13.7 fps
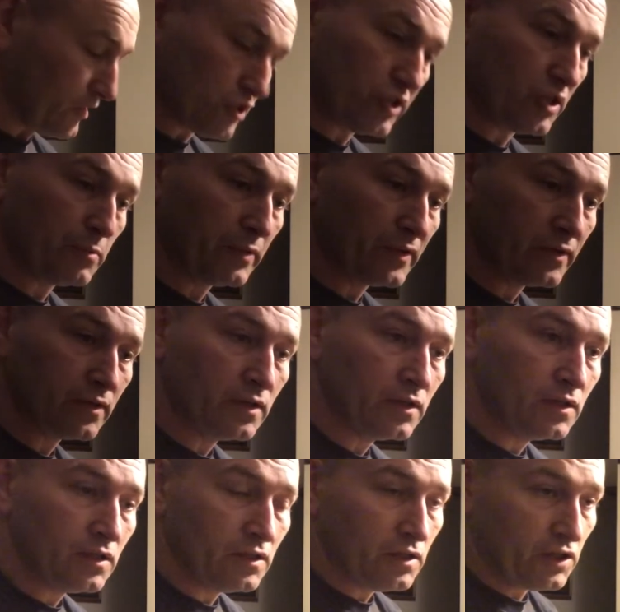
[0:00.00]
cheap.
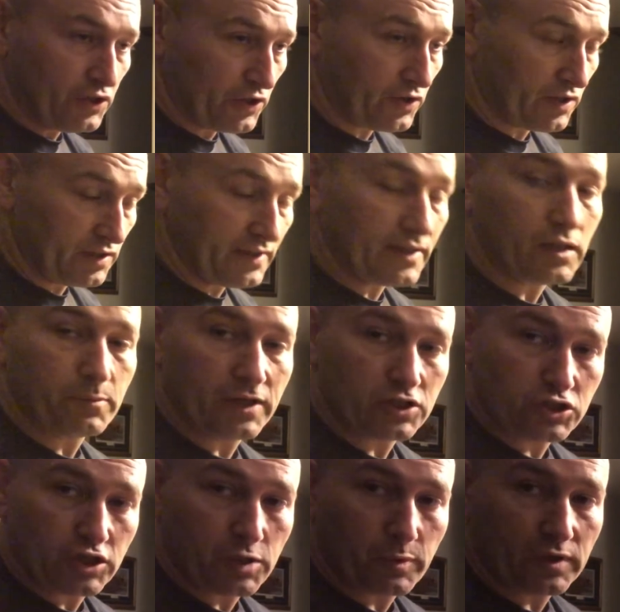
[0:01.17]
They're a little bit
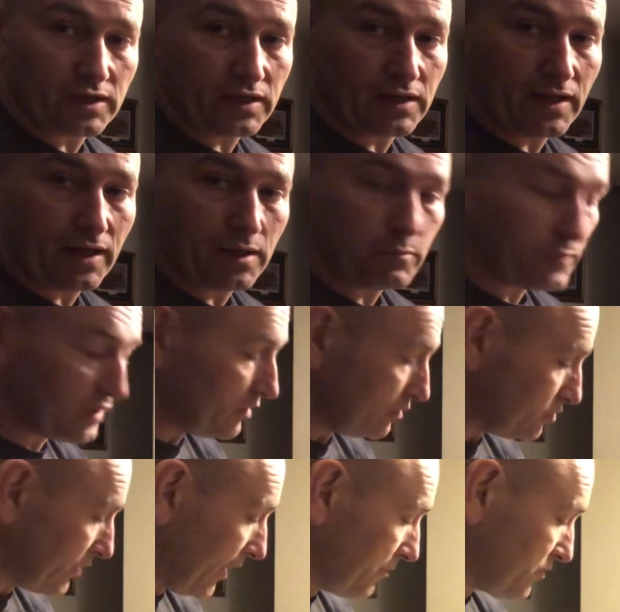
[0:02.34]
cheaper than the MB
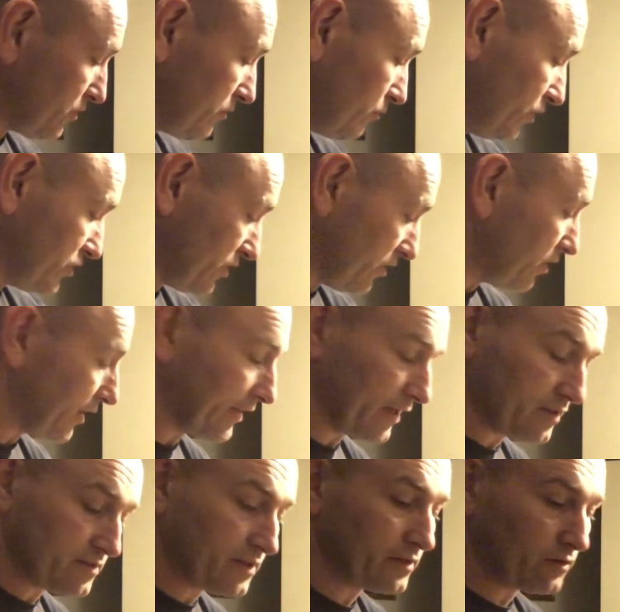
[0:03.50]
traps, which are, like I
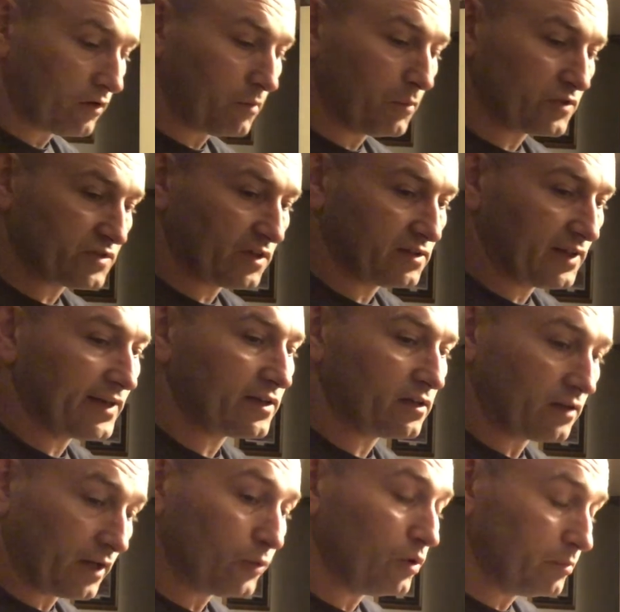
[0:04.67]
said, they're almost identical.
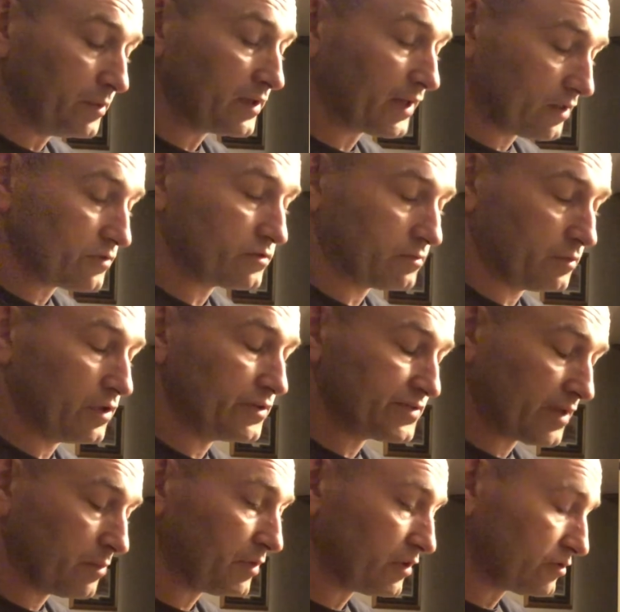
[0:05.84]
I will be getting some of those
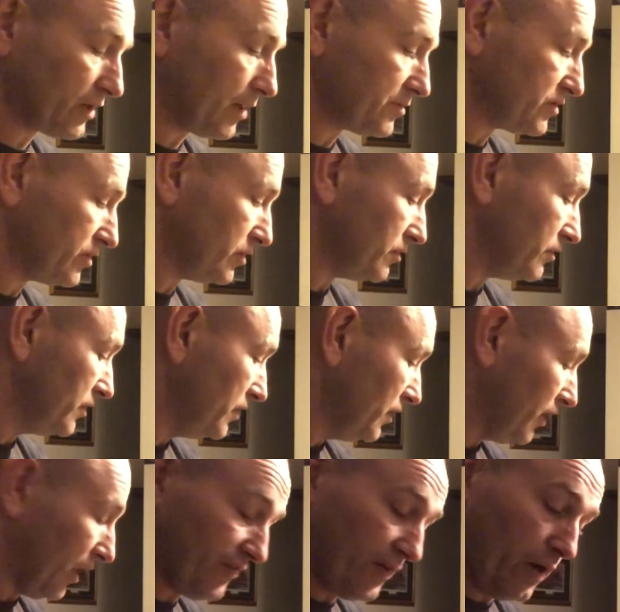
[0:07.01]
MB traps too.
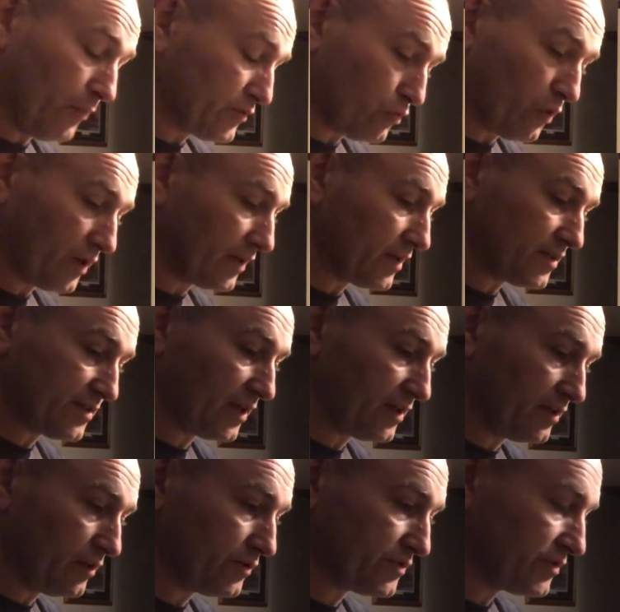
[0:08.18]
I've always wanted a set of
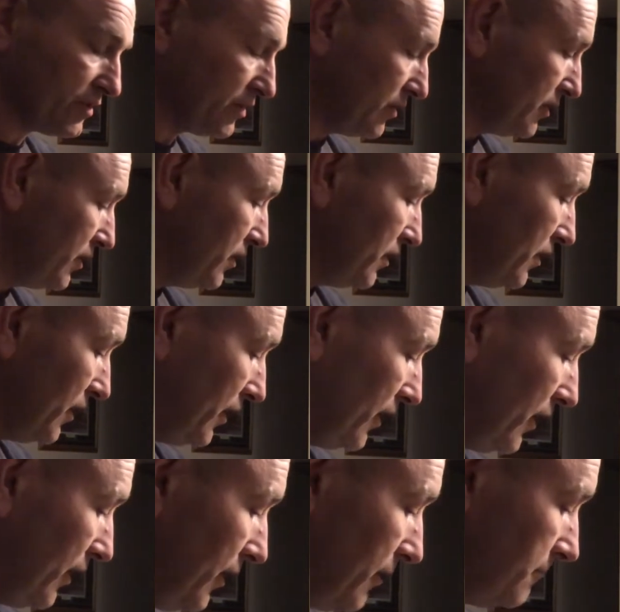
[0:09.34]
those.
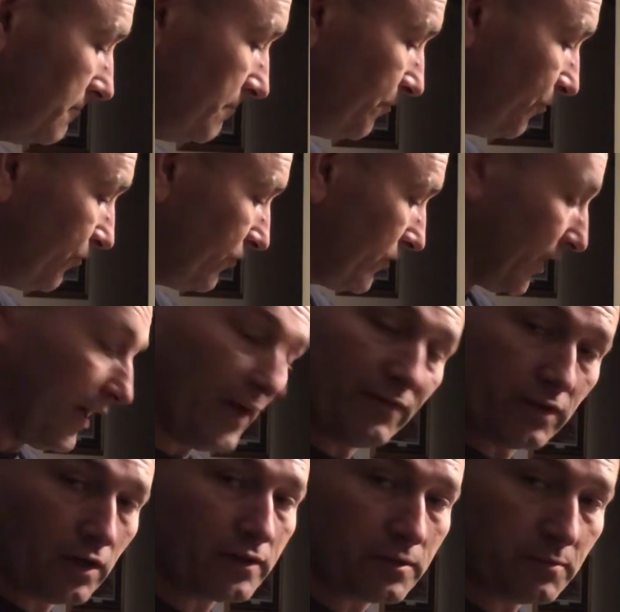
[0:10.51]
I haven't
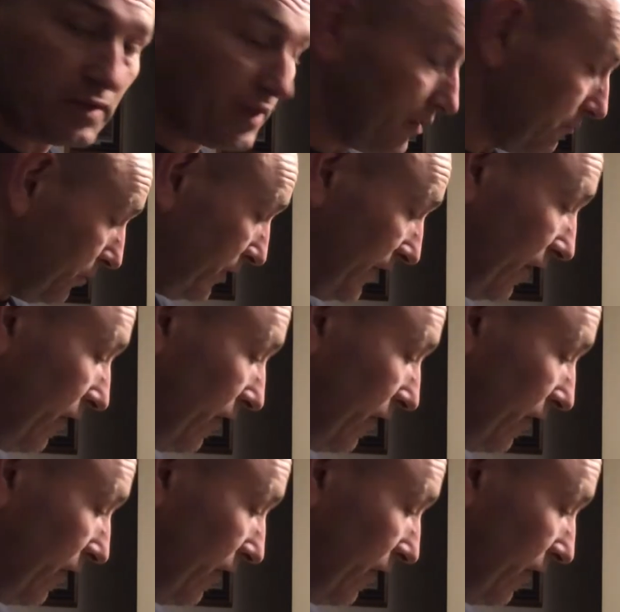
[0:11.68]
got them yet, but now